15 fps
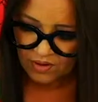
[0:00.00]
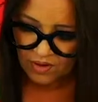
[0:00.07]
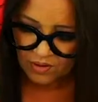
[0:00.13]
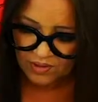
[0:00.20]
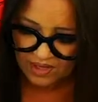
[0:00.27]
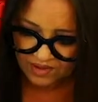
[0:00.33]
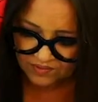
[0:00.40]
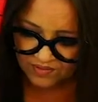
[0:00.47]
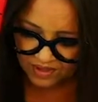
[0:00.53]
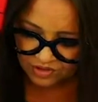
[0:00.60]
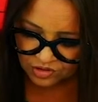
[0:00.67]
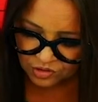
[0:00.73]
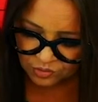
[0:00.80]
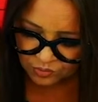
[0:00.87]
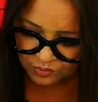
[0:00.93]
Okay, I've got
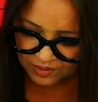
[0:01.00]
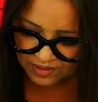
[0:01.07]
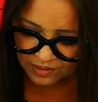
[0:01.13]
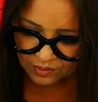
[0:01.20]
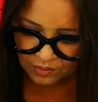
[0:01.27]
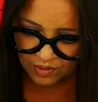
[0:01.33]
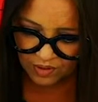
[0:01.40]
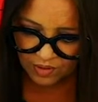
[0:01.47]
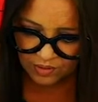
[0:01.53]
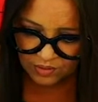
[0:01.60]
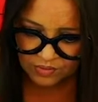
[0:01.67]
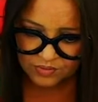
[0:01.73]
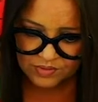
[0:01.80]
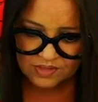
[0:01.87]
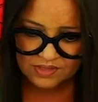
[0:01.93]
three
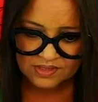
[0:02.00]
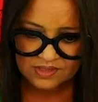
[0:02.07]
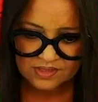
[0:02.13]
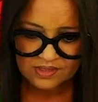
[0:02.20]
rows.